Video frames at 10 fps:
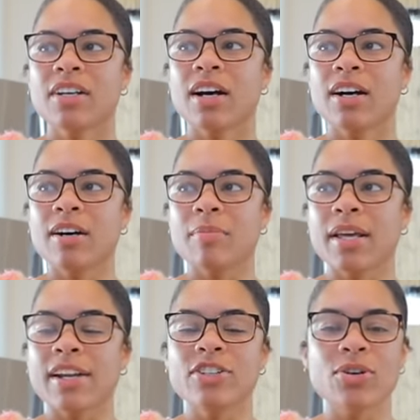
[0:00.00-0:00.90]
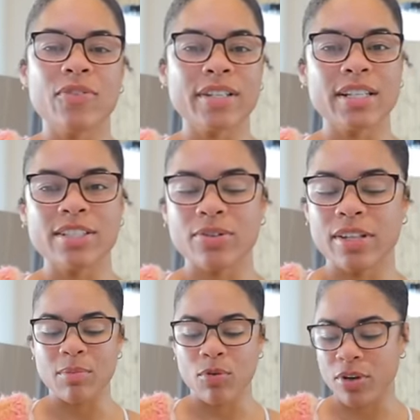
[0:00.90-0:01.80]
um, and I knew if I didn't do
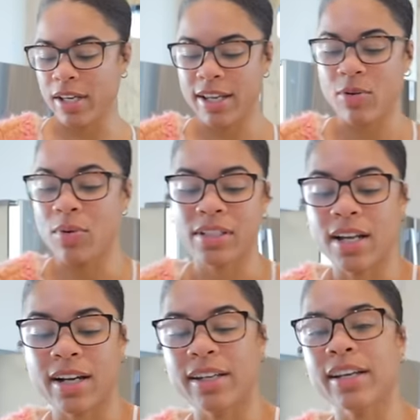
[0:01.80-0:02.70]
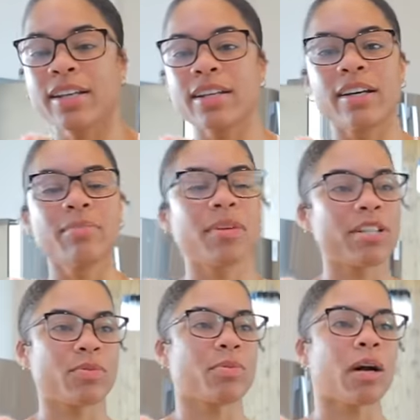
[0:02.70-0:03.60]
morning, it was not going to get done
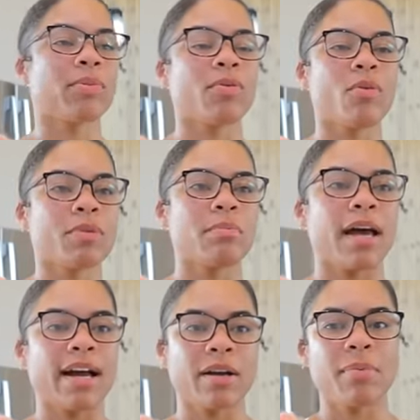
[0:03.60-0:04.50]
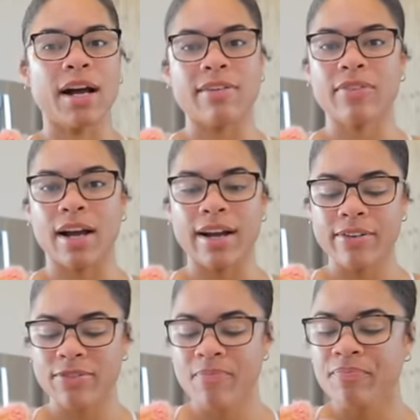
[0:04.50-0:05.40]
because we probably won't be back by five.